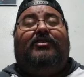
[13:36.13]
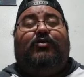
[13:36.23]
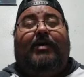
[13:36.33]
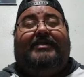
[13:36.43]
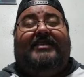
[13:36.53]
the
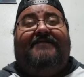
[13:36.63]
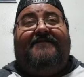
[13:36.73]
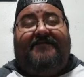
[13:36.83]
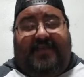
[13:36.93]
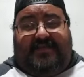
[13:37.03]

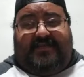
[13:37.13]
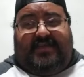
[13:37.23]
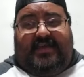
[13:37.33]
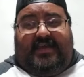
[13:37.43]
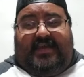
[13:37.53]
25th,
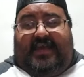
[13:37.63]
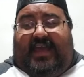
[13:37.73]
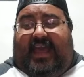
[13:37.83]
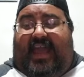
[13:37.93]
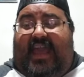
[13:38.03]

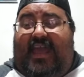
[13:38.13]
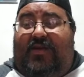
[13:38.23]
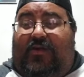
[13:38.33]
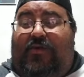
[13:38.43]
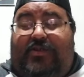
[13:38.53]
and
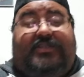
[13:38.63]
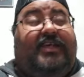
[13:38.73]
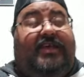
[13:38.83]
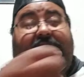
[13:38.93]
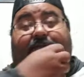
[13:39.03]
of course,
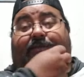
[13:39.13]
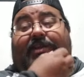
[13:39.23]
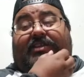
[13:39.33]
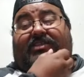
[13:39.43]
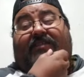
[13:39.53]
we're
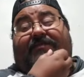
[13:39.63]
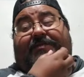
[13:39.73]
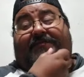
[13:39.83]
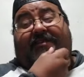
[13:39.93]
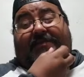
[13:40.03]
going to start from
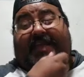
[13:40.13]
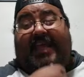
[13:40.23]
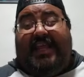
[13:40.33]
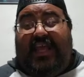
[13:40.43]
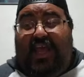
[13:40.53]
the very
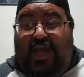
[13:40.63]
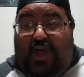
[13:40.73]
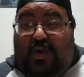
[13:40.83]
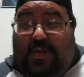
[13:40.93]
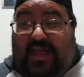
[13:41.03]
beginning.
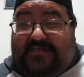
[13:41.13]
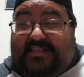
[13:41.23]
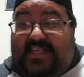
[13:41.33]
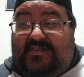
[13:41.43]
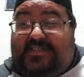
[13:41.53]
We have
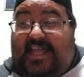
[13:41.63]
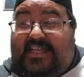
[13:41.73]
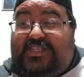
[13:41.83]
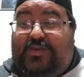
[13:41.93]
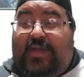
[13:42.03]
singles
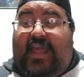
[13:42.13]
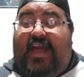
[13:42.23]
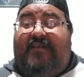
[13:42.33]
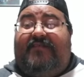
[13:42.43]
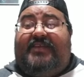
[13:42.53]
action. We
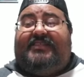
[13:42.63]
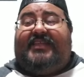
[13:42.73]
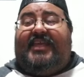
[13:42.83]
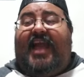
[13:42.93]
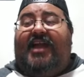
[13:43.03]
have
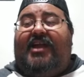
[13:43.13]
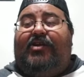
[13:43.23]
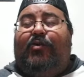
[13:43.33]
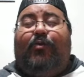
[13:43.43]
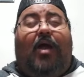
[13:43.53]
Sayaka
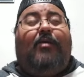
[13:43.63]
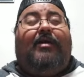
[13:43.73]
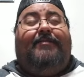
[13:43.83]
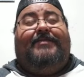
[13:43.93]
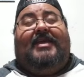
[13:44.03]

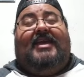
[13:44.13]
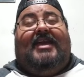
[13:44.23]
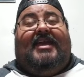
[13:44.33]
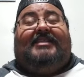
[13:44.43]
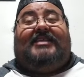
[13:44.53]
Kurara
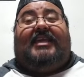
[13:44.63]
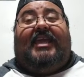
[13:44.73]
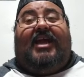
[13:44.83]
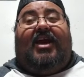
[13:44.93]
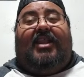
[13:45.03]

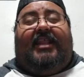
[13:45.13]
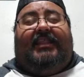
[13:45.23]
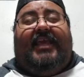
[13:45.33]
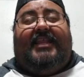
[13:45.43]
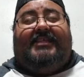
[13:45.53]
taking on
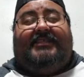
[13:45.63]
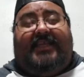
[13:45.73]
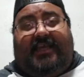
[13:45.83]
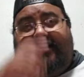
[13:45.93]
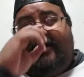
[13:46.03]
Lady
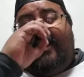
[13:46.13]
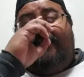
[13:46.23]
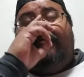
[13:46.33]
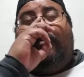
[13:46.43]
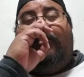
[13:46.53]
C. Now,
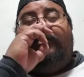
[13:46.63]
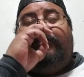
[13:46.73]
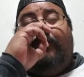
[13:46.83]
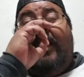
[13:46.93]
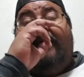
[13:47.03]
of
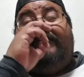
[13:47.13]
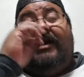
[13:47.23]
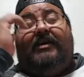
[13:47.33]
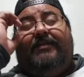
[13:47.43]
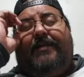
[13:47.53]
course, we have
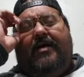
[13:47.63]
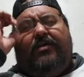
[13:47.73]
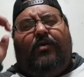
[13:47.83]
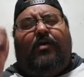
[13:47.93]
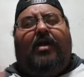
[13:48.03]
talked
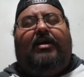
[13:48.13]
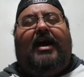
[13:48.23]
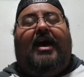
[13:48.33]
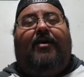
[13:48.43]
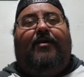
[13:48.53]
about Kurara,
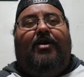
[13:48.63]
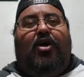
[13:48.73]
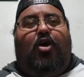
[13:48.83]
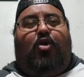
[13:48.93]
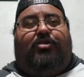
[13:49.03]
how
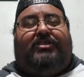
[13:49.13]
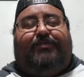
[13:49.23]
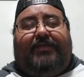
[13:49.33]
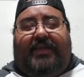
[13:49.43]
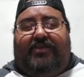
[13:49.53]
her
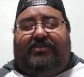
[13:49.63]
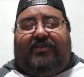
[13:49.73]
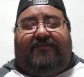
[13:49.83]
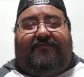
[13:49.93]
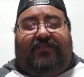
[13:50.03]
spears
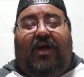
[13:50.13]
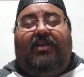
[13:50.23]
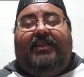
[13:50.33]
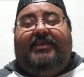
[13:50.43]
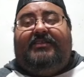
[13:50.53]
are
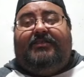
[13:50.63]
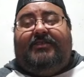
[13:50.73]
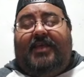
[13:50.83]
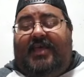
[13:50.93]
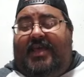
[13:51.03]
flawless